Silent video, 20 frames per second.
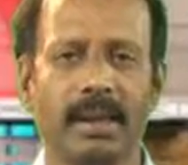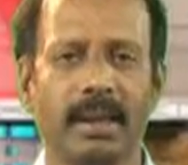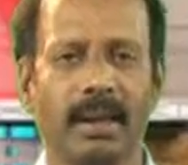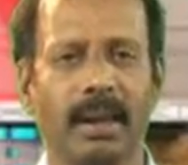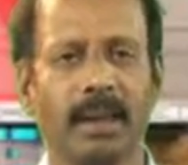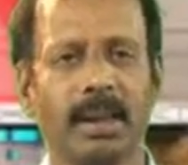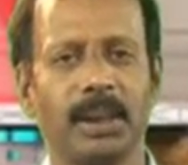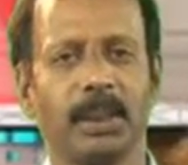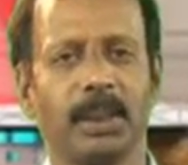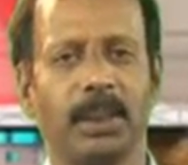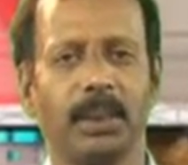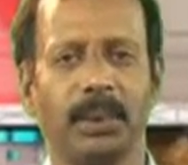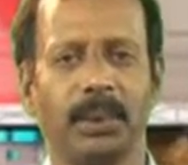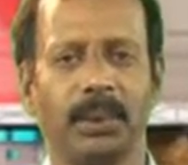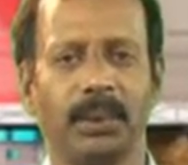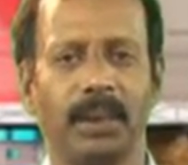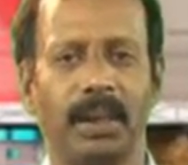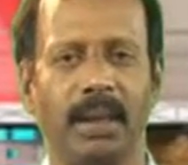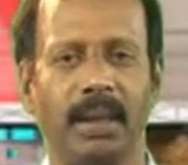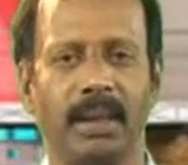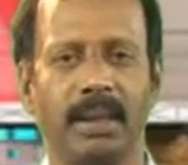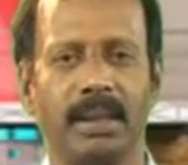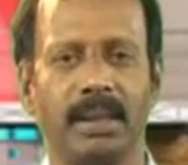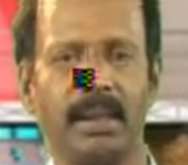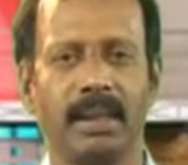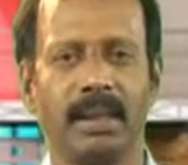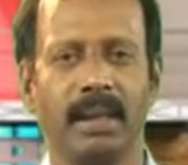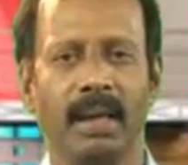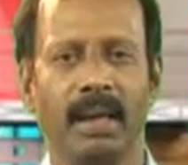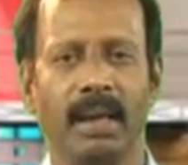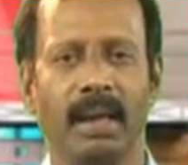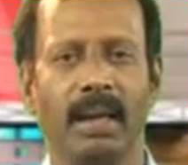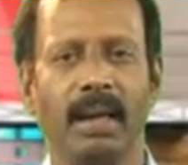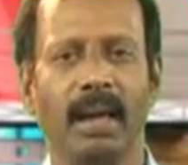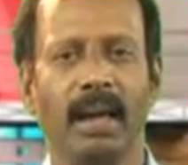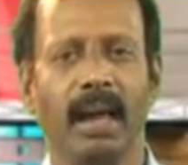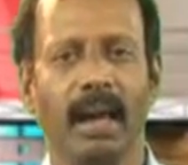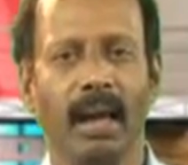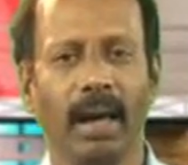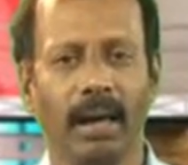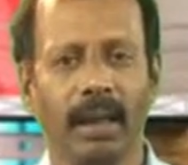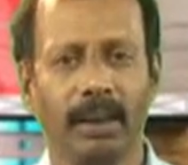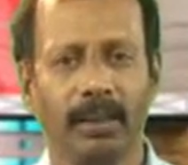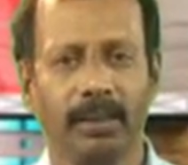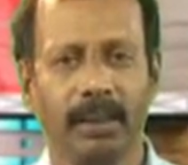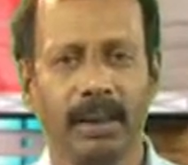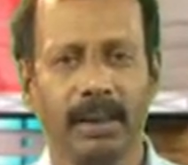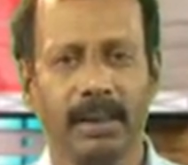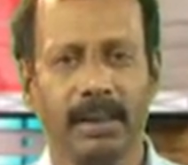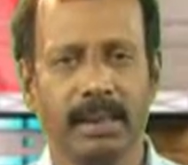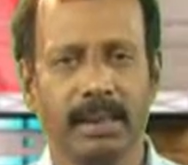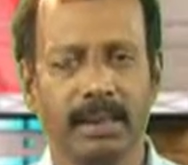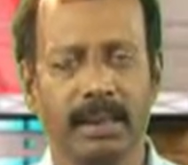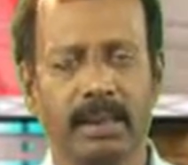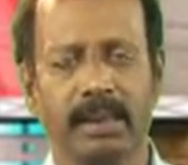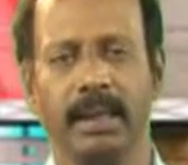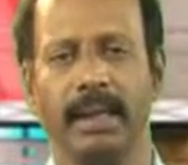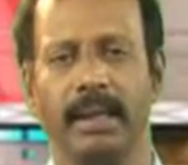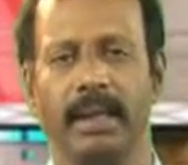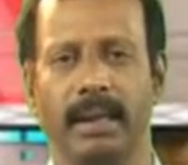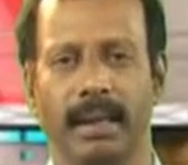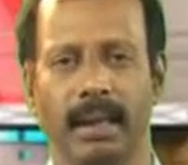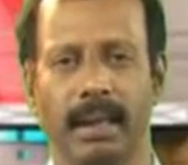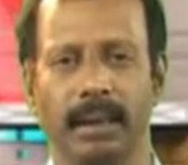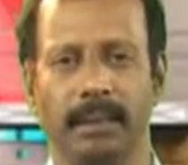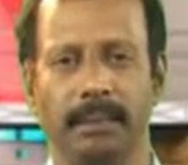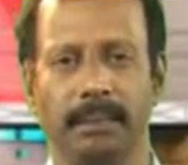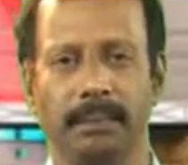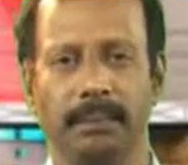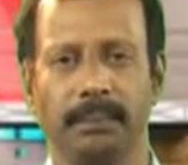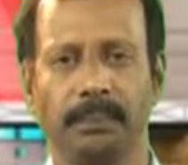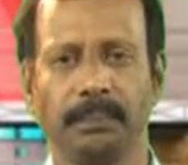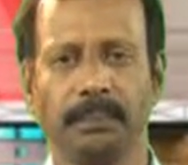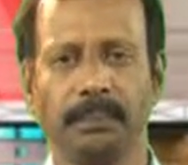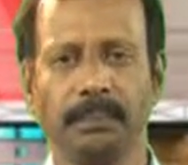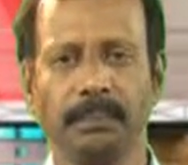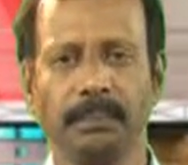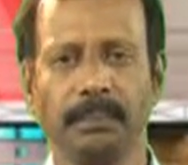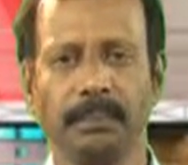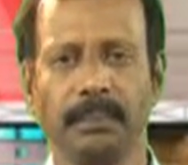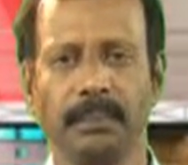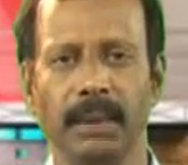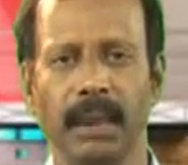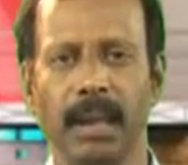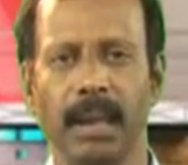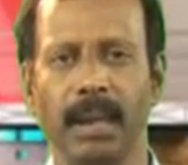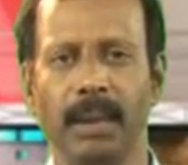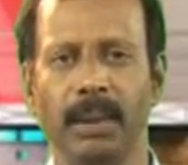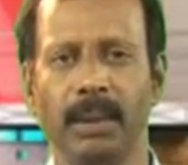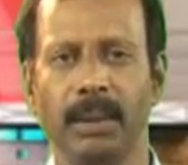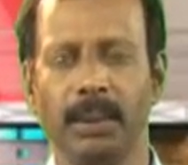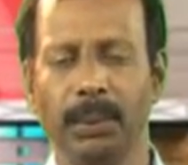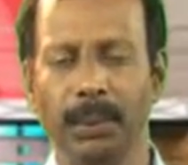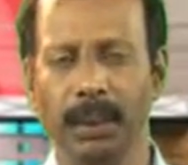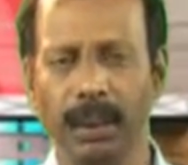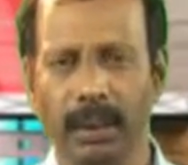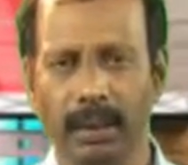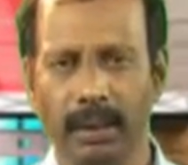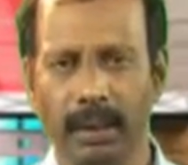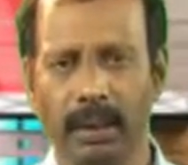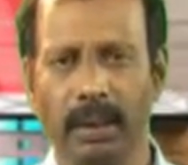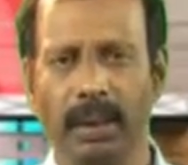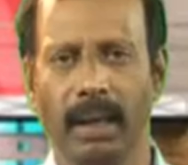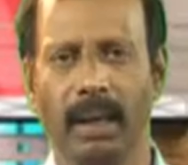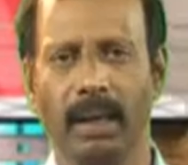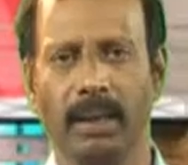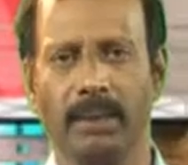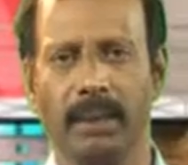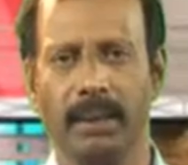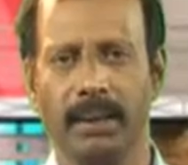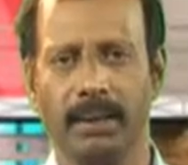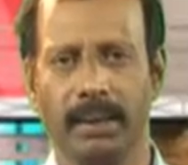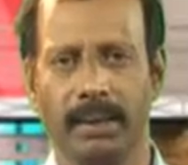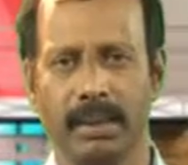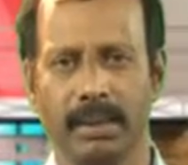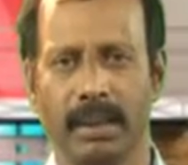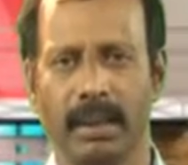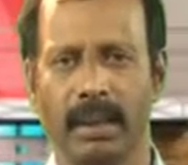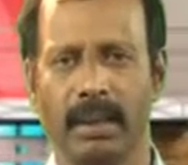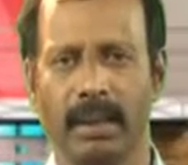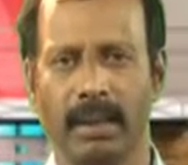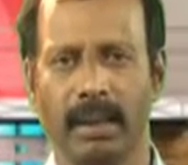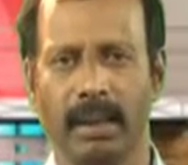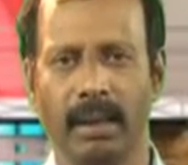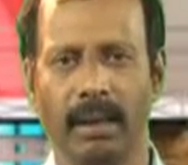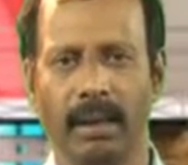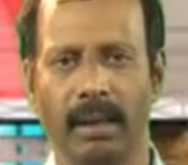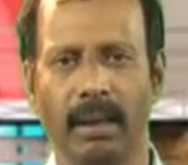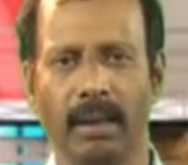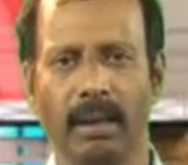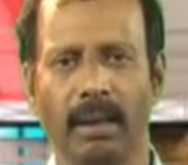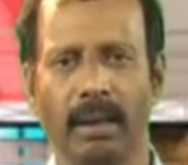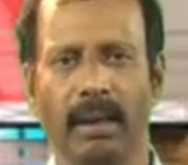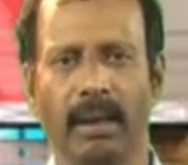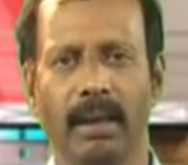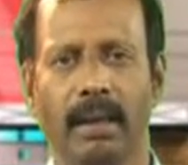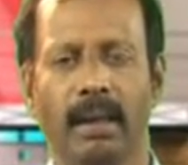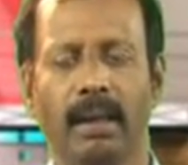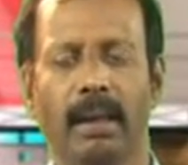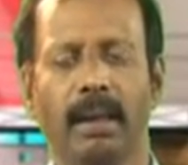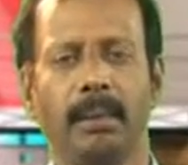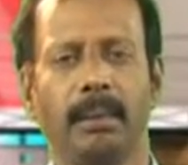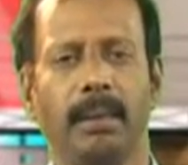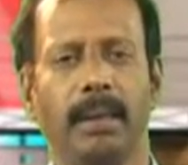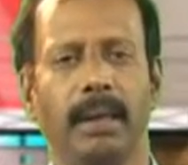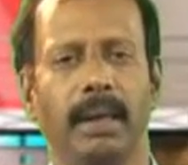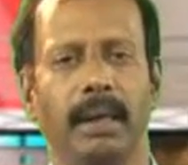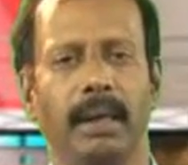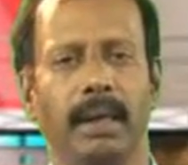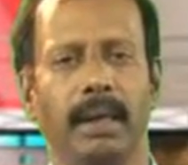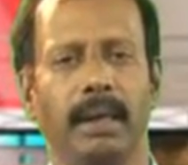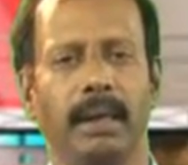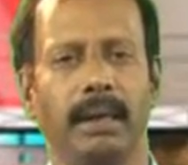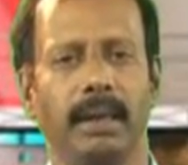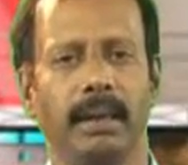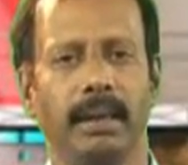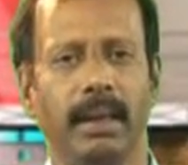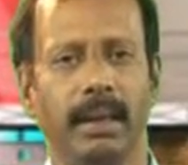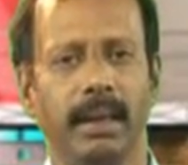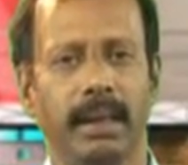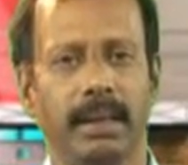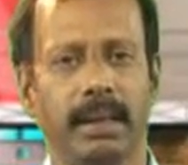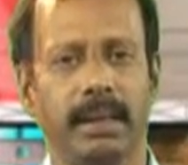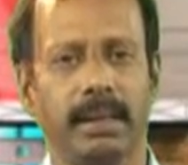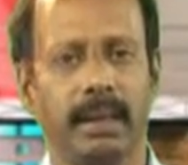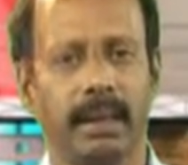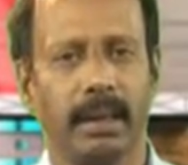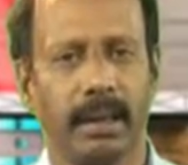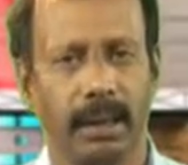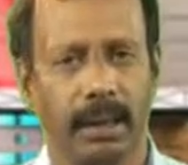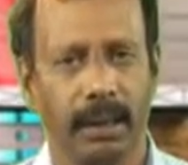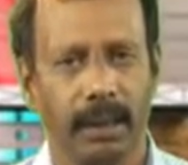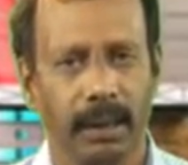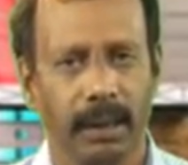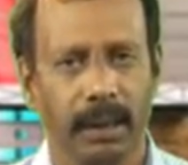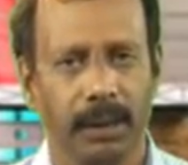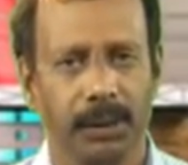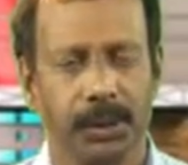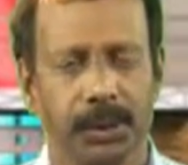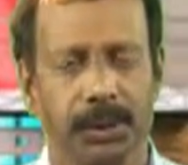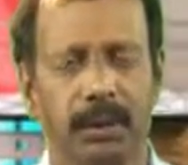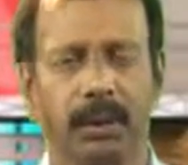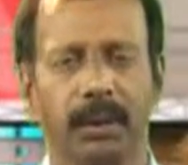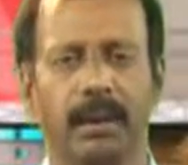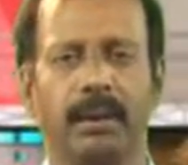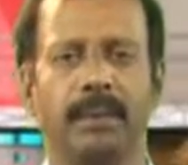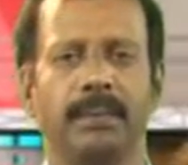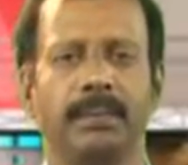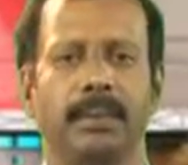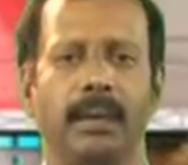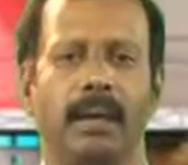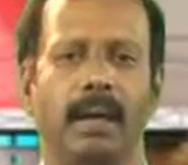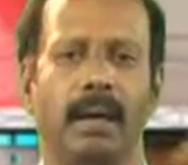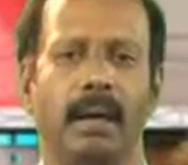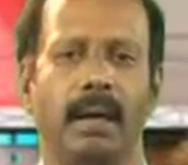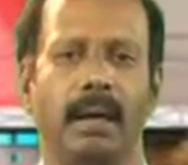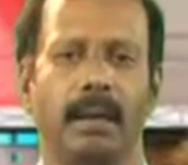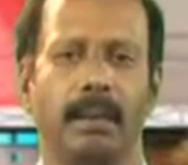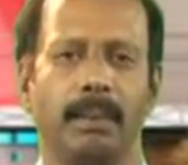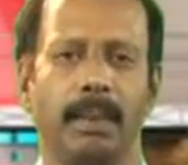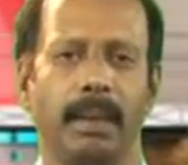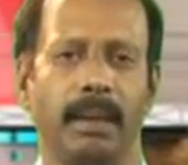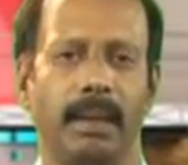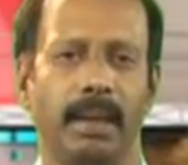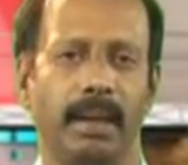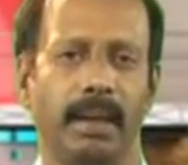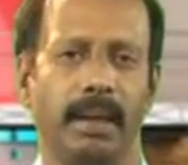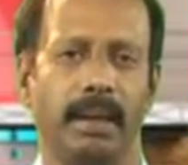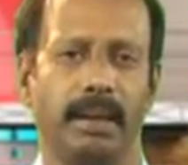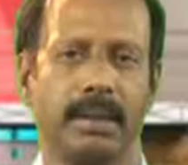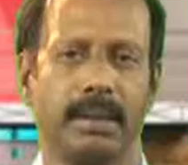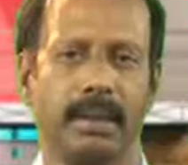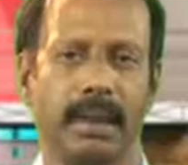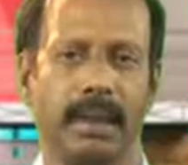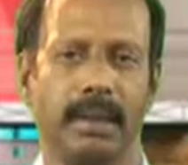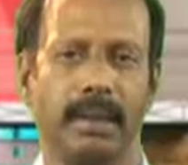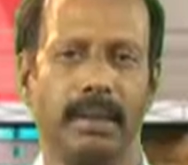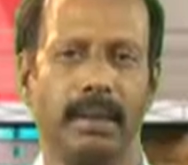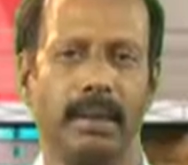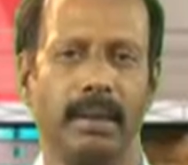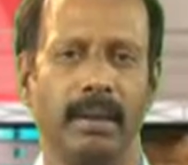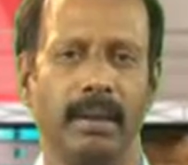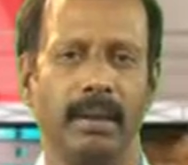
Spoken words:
are also known as Calvin's cycle. And during the Calvin's cycle, normally there is reduction of carbon dioxide.